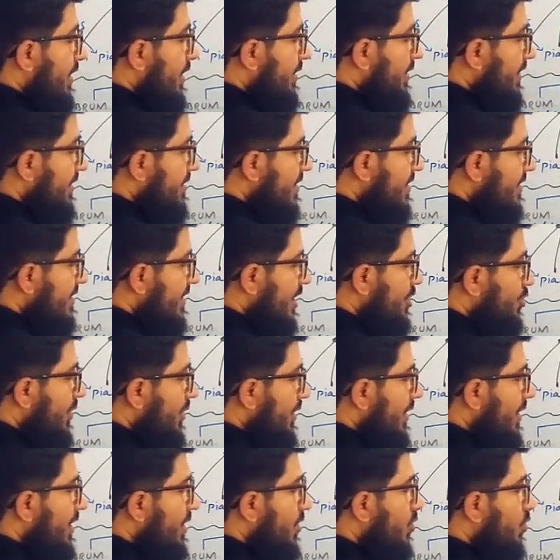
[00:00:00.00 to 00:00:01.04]
This is
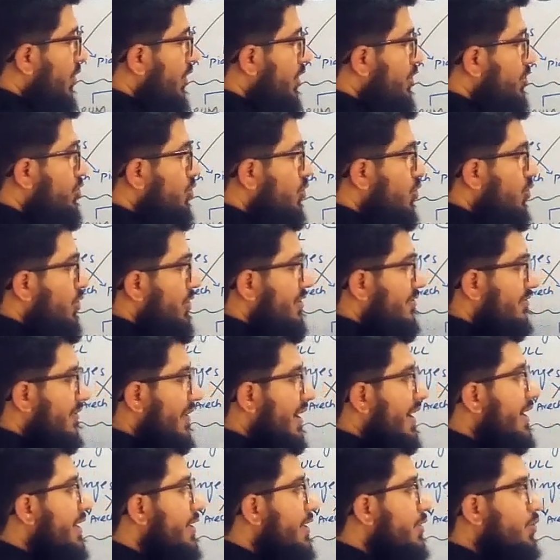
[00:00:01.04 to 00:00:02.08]
actually going to
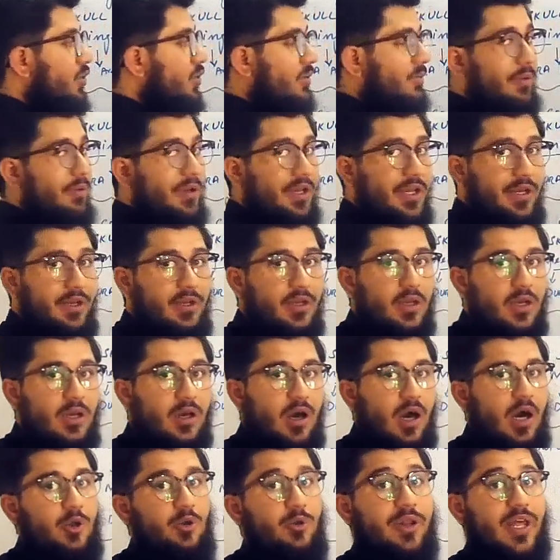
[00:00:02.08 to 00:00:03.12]
divide your brain
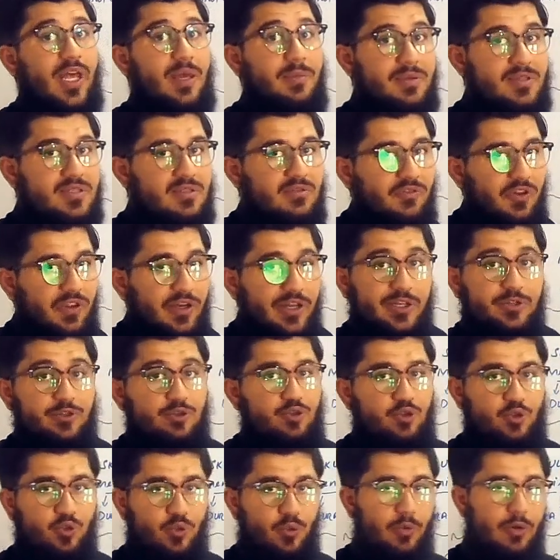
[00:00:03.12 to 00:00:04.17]
or your hemisphere into
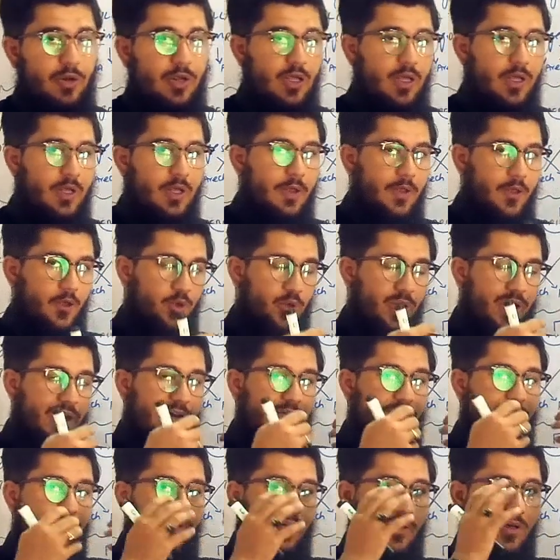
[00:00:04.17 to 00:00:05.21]
two. You
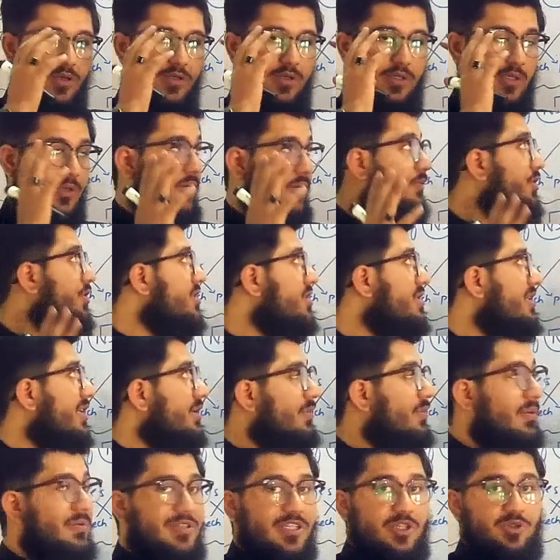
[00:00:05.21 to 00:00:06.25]
have this
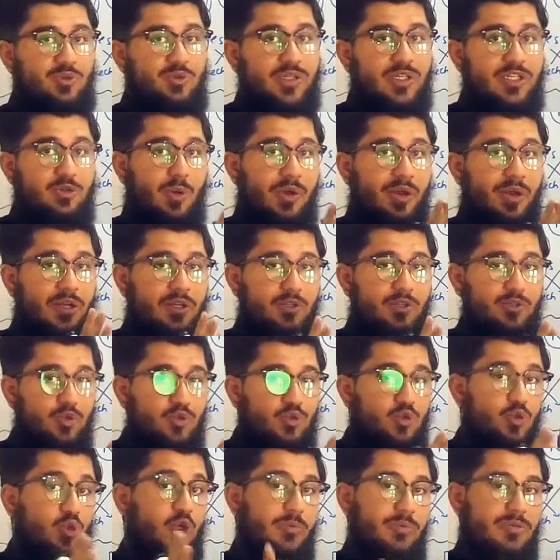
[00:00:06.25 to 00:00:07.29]
cerebrum is actually then divided into
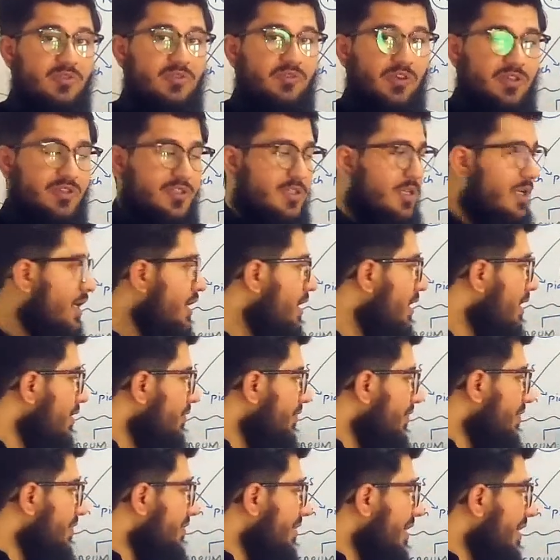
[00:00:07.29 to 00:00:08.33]
two hemispheres,
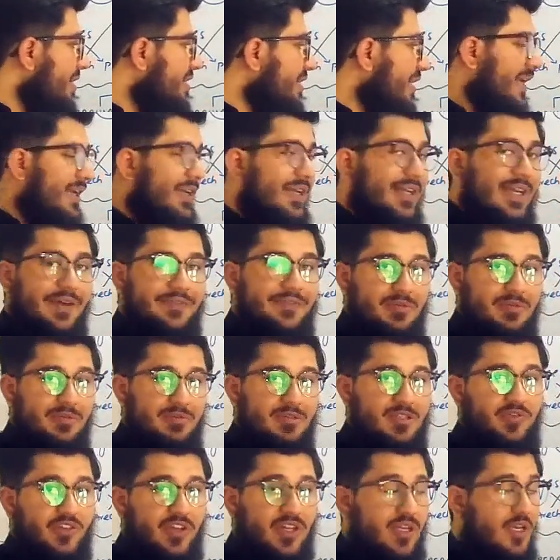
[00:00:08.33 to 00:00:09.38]
the right and left
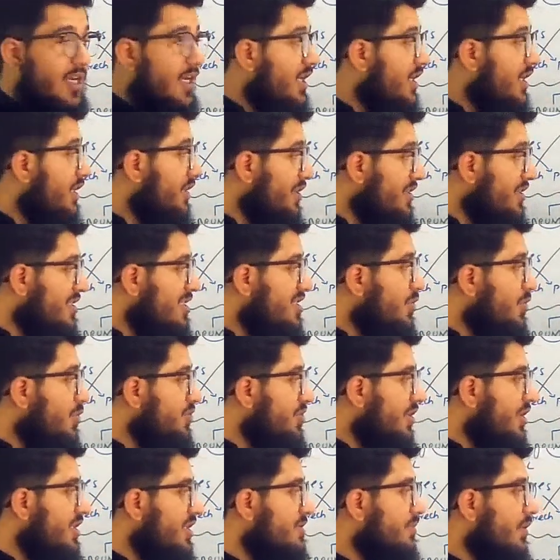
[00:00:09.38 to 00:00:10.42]
hemisphere. This
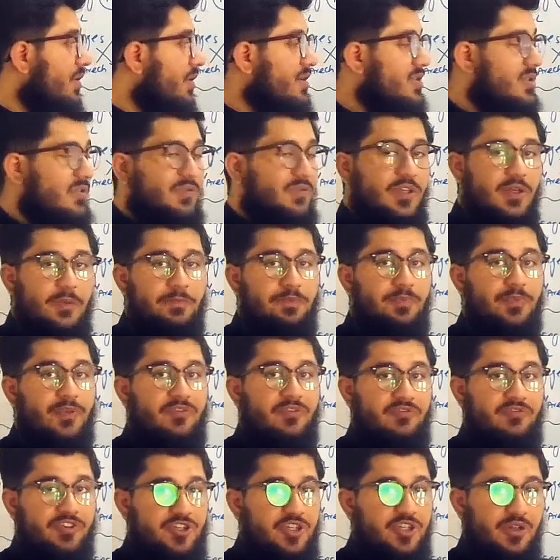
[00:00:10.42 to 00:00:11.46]
division is because of the
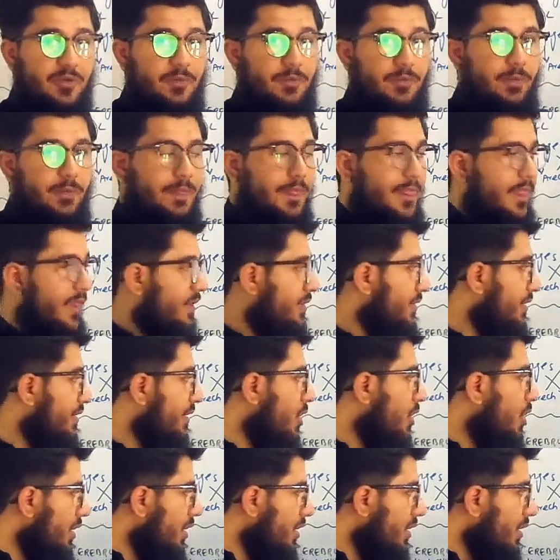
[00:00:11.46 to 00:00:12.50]
fissure, the
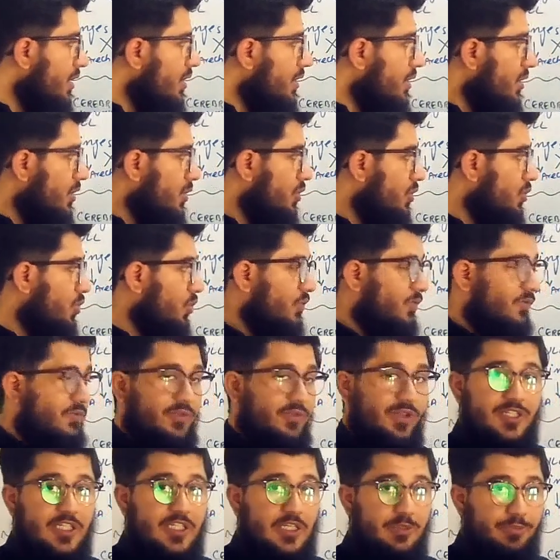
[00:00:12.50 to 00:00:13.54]
longer groove, the
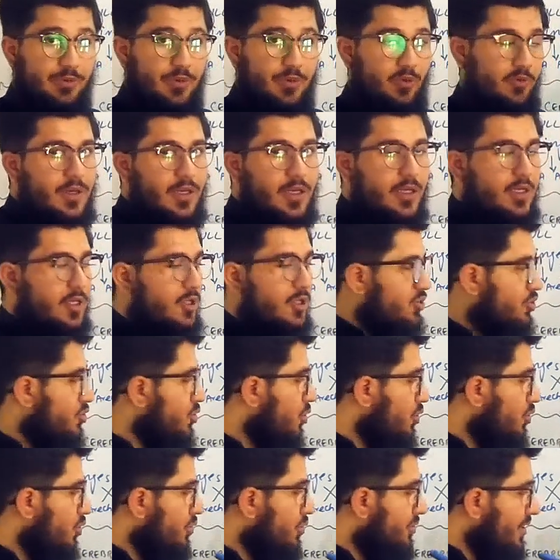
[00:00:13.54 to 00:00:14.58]
deep groove.
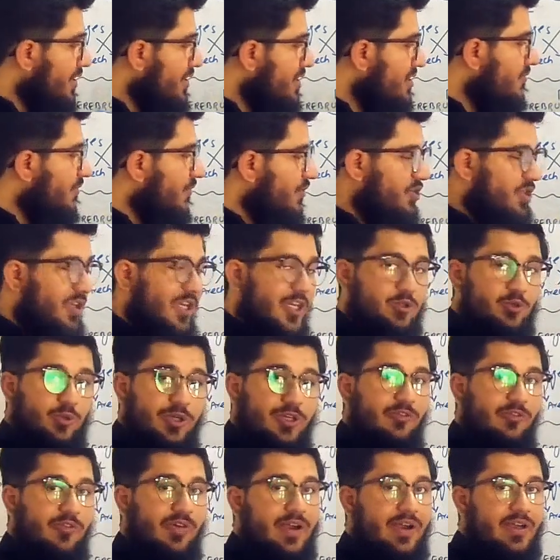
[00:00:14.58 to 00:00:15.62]
So this fissure actually
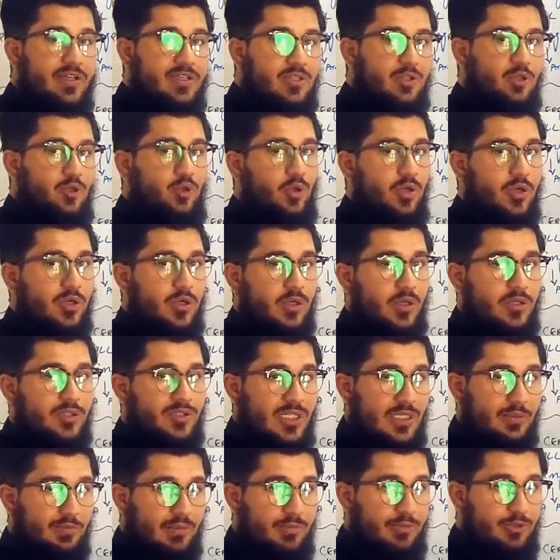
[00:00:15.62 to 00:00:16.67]
divides your
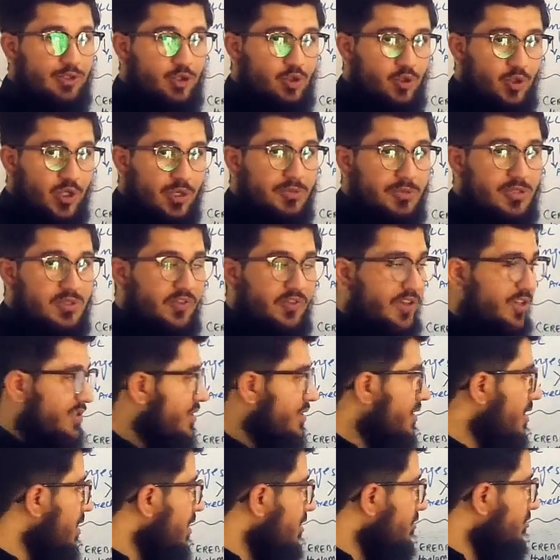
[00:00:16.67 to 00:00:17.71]
cerebrum into two hemispheres,
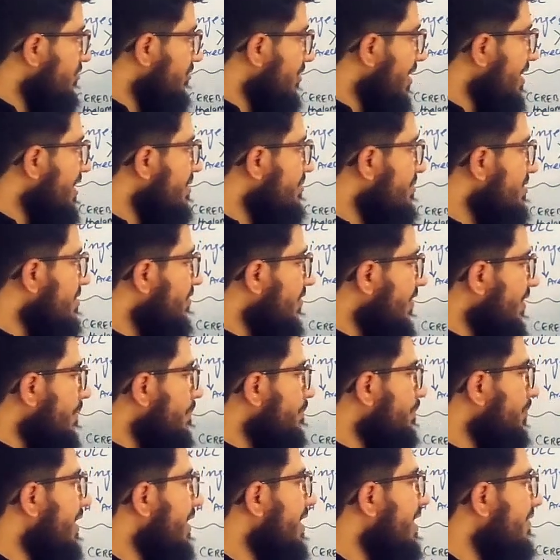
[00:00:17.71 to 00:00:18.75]
the right hemisphere
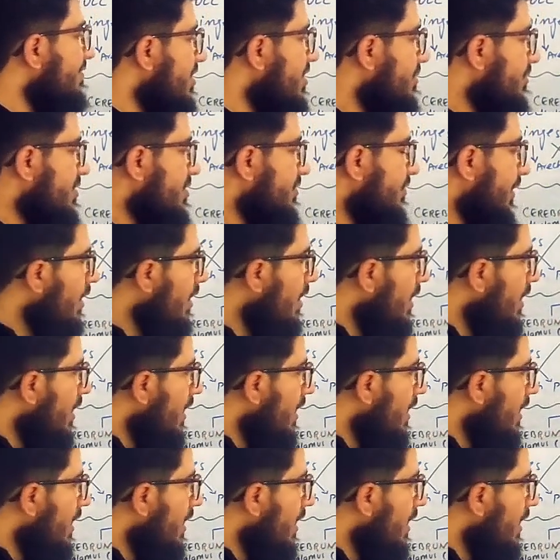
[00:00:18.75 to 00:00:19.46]
and left hemisphere.